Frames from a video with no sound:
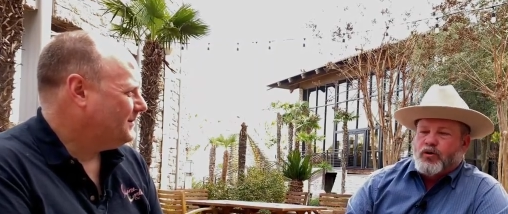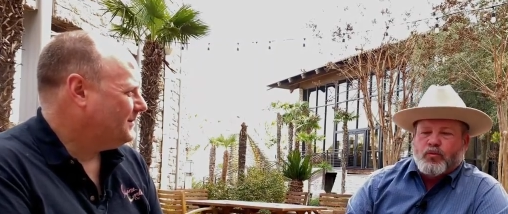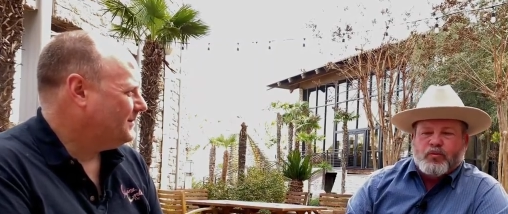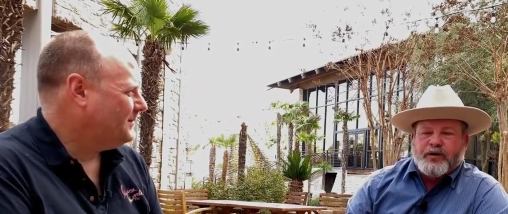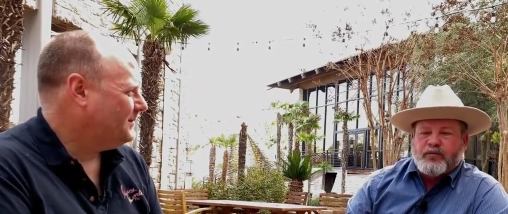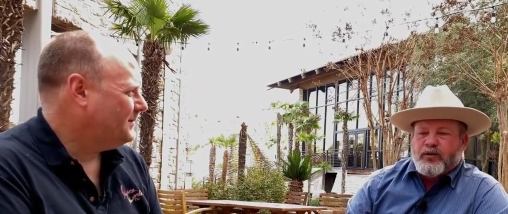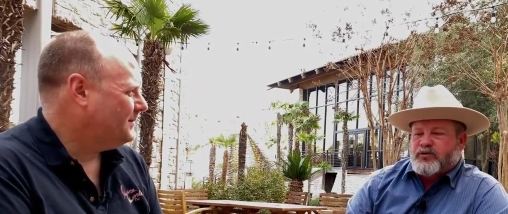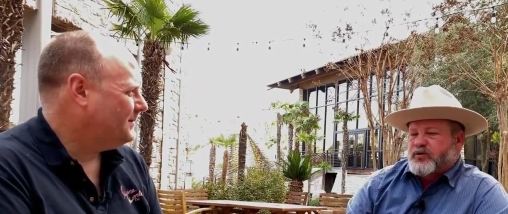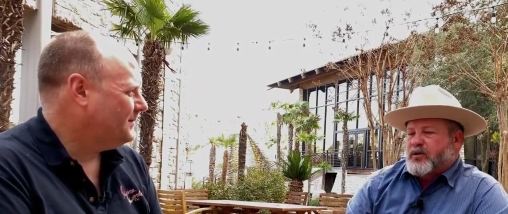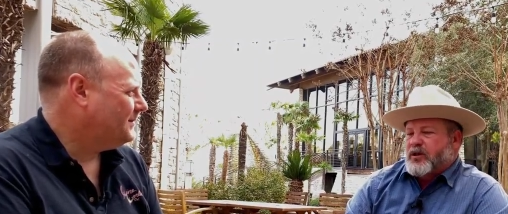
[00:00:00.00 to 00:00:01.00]
Speaker 1: we
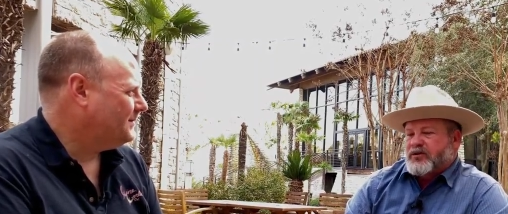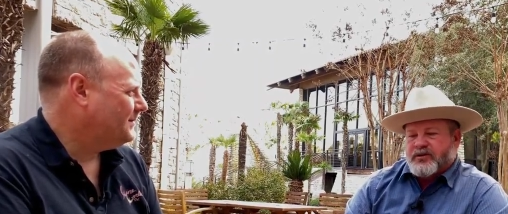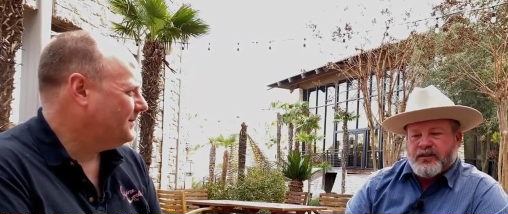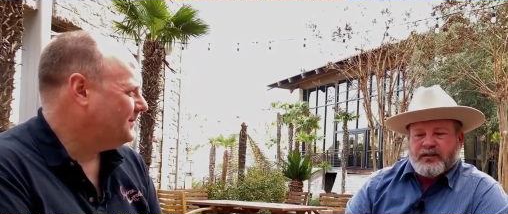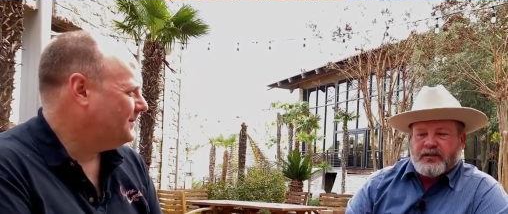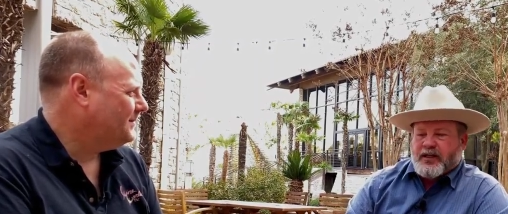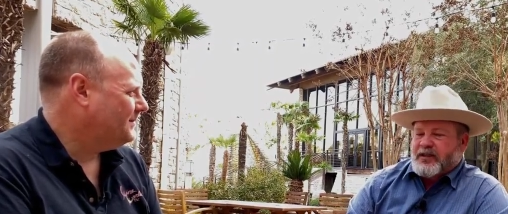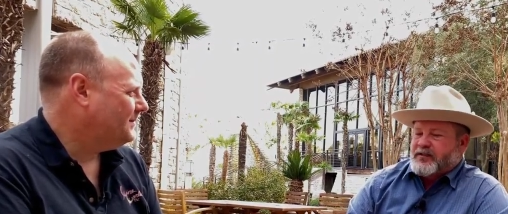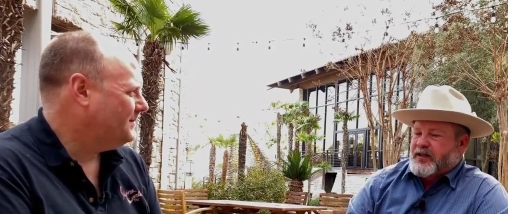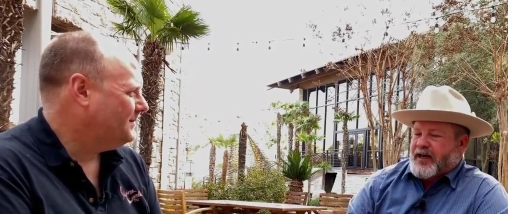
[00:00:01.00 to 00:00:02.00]
worked real closely
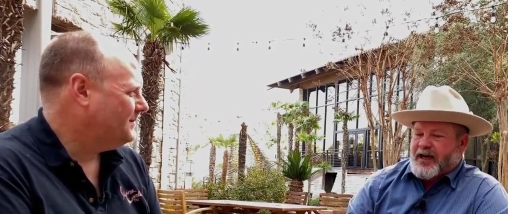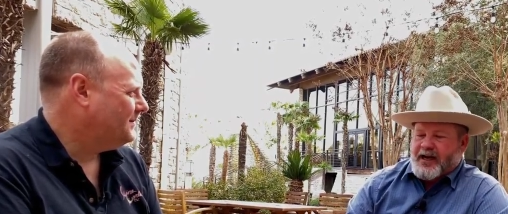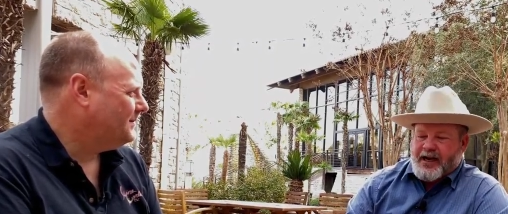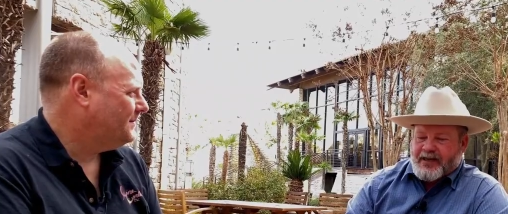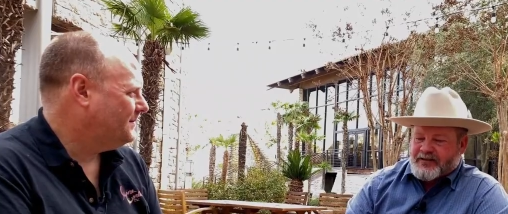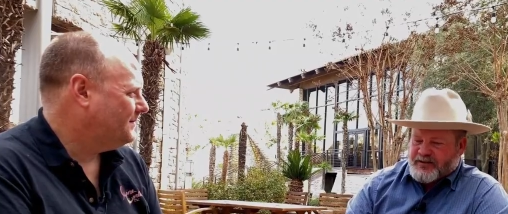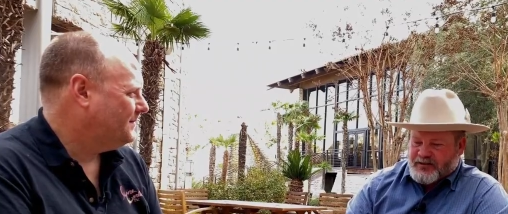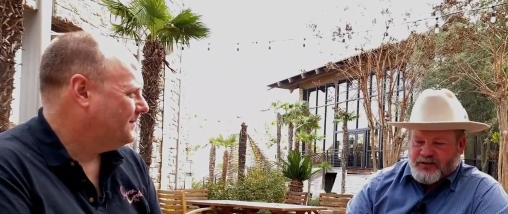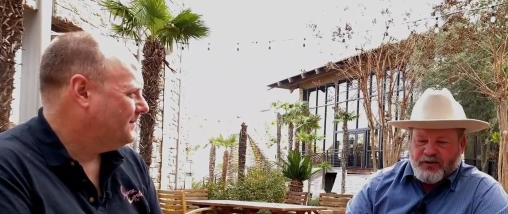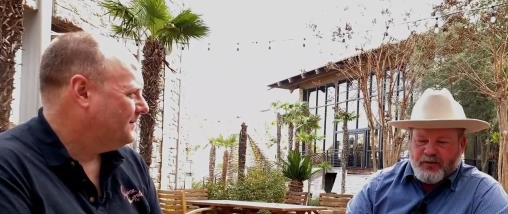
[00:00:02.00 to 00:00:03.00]
as as the
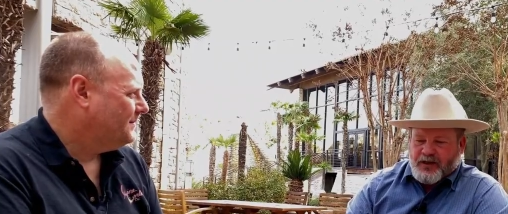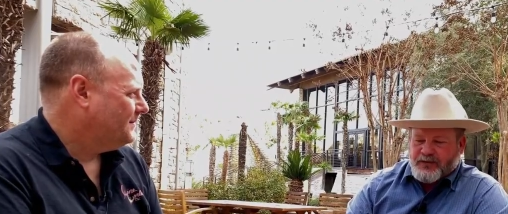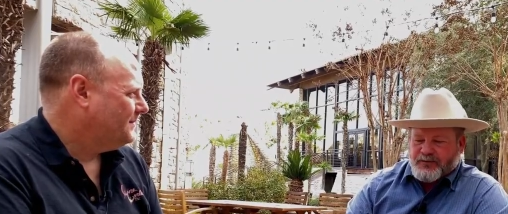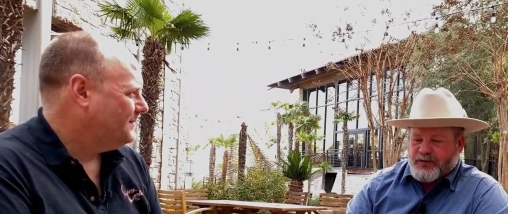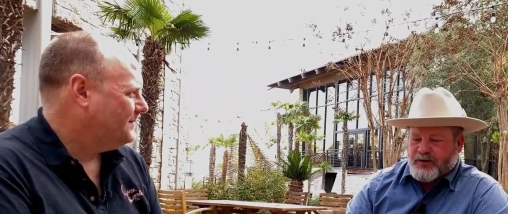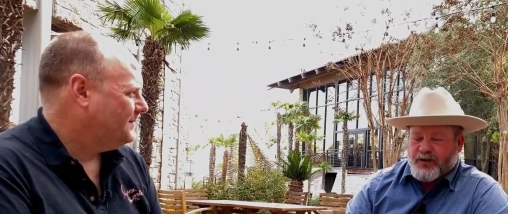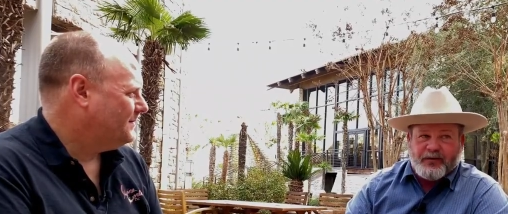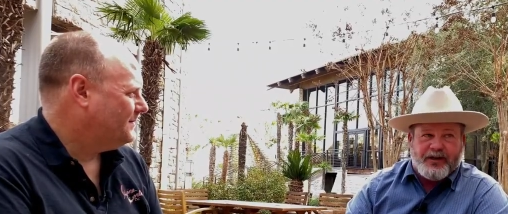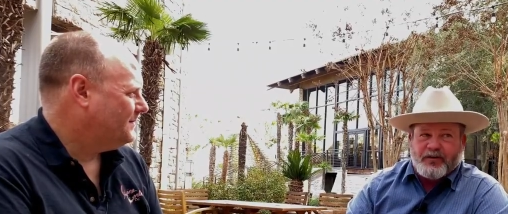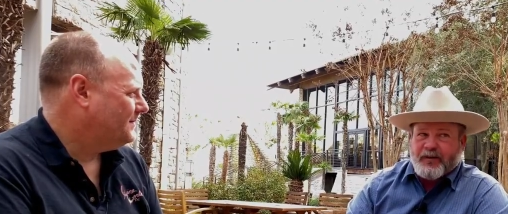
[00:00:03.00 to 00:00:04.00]
snow apocalypse was going on.
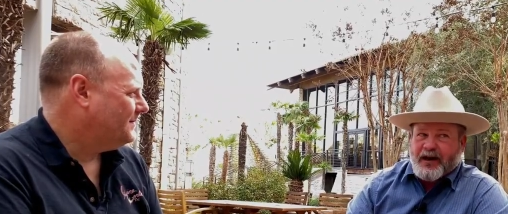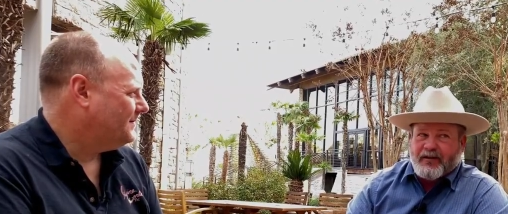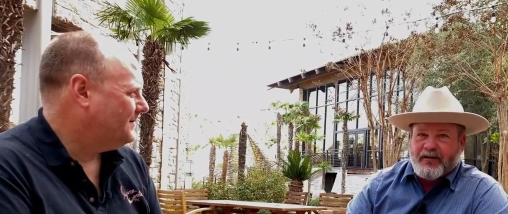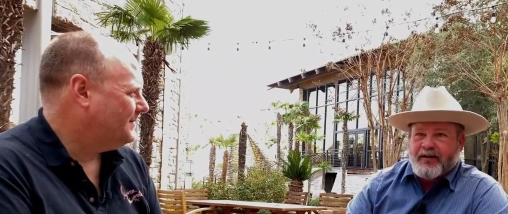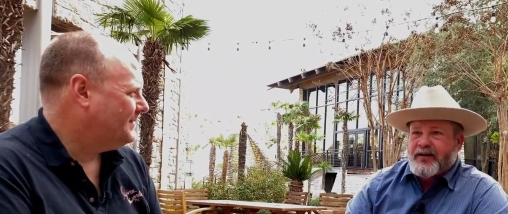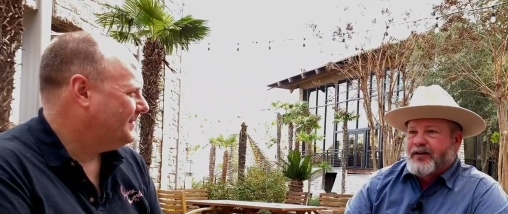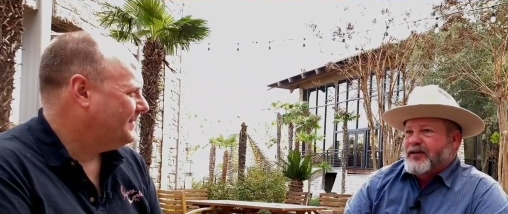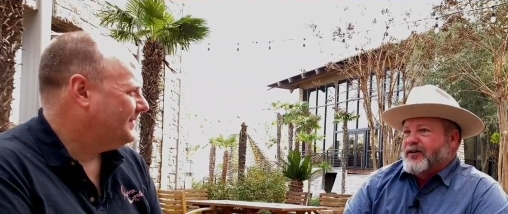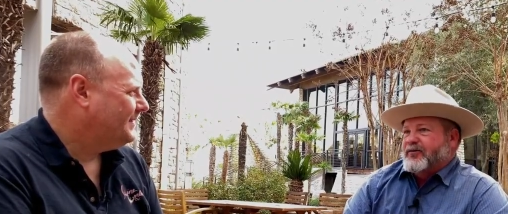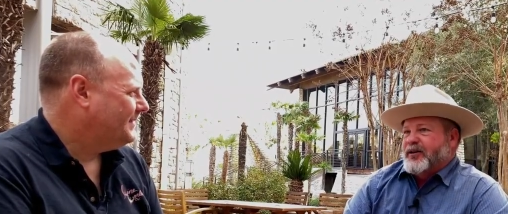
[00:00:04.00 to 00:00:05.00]
We had no power,
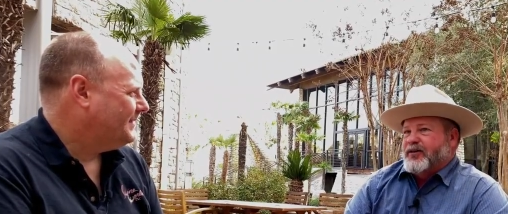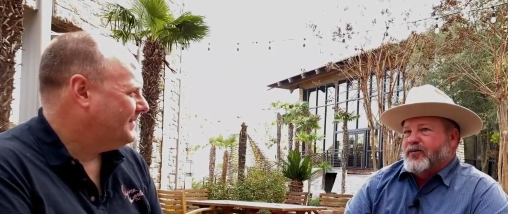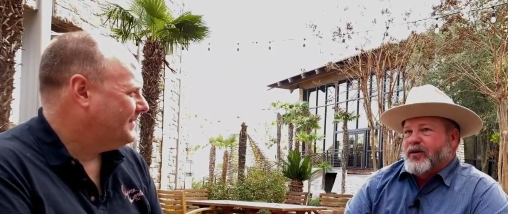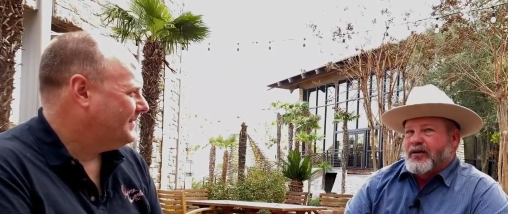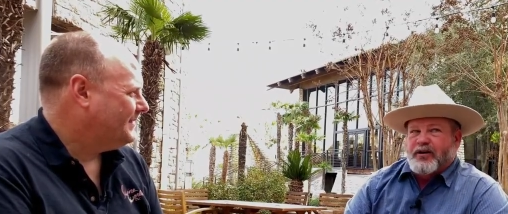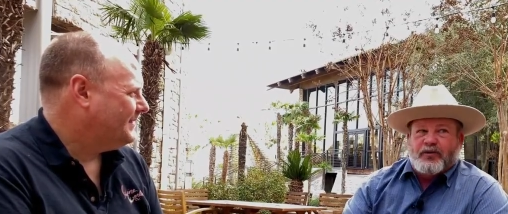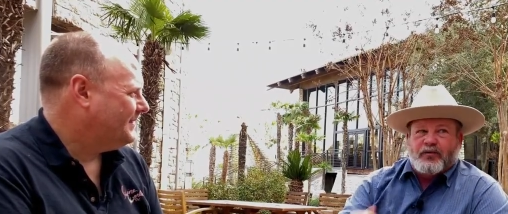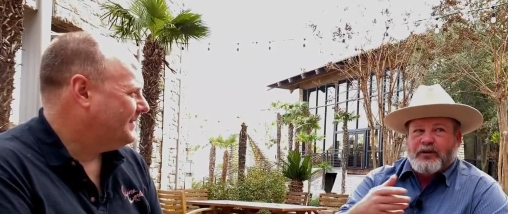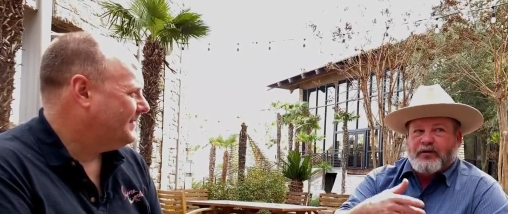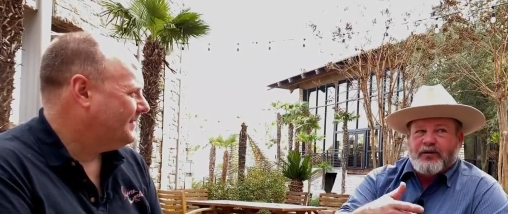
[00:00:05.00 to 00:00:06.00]
we had no water, but
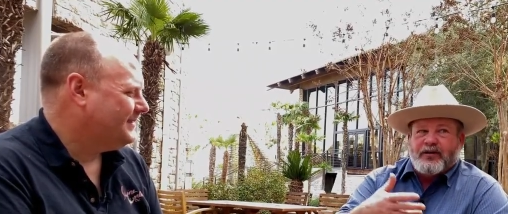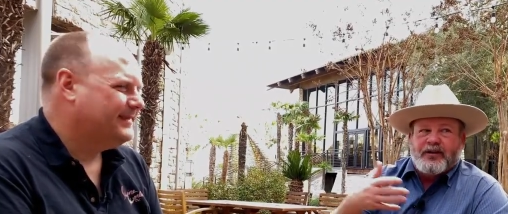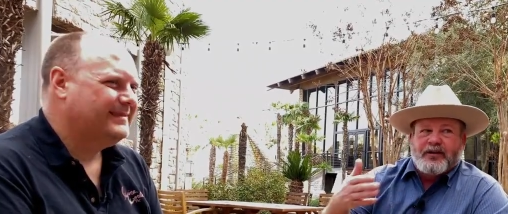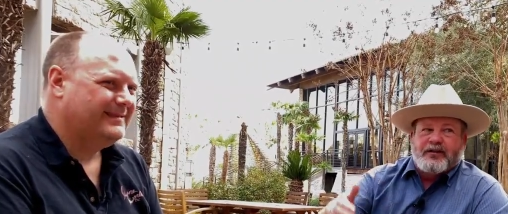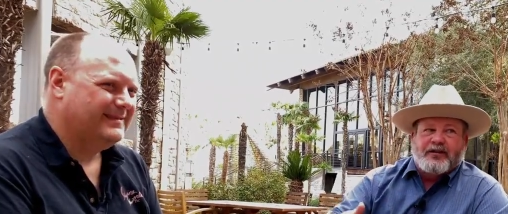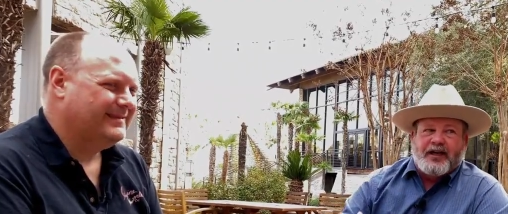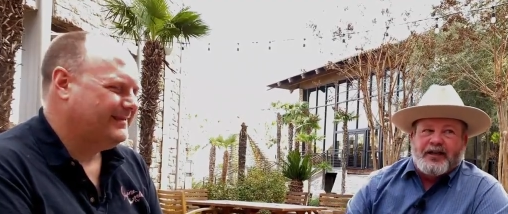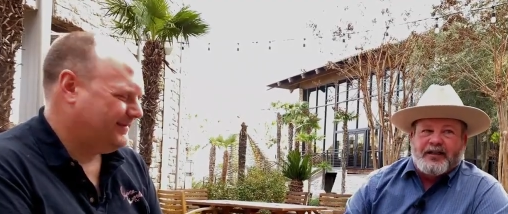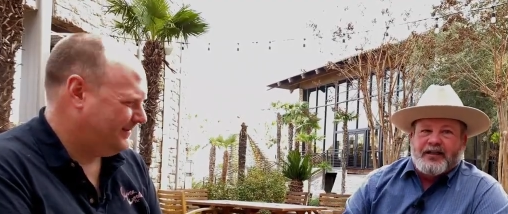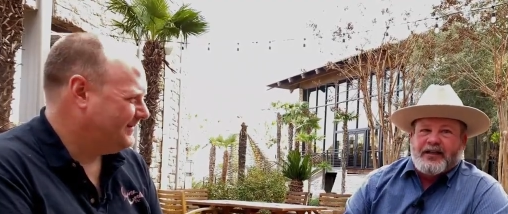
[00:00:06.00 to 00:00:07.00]
we were
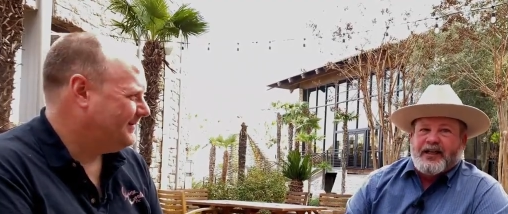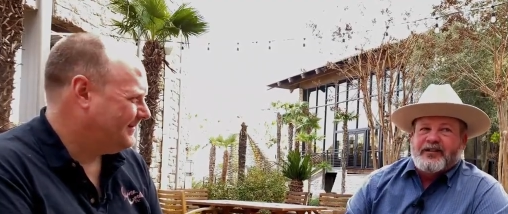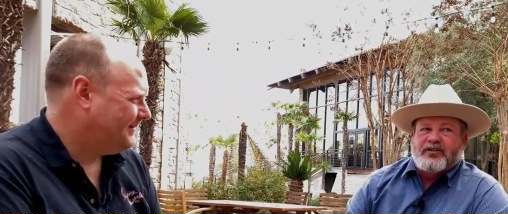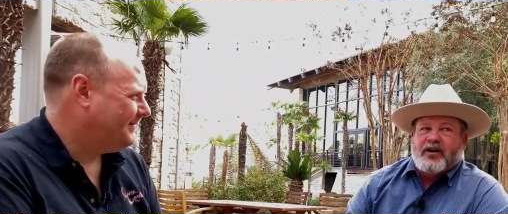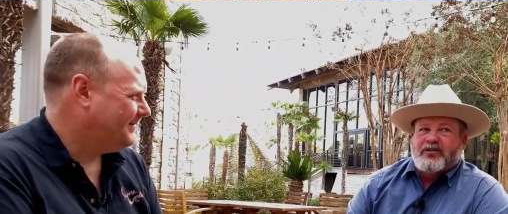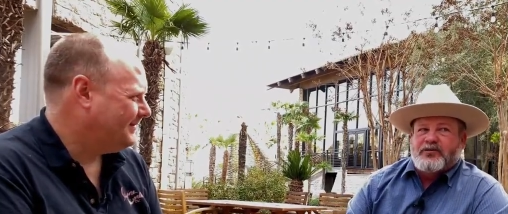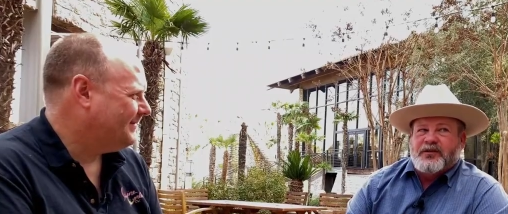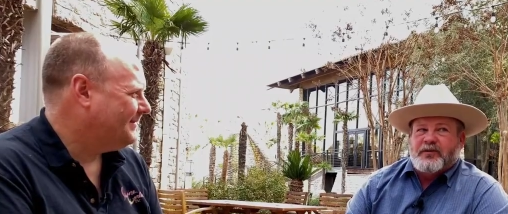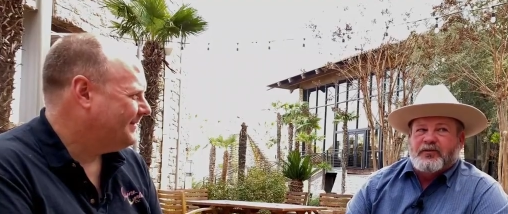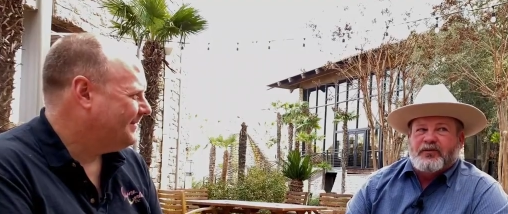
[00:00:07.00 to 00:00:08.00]
like in talks with
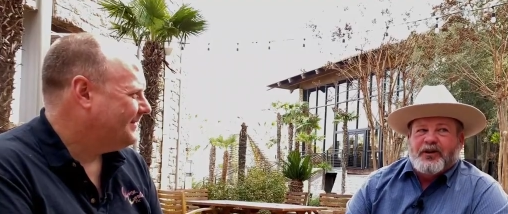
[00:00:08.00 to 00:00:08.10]
the people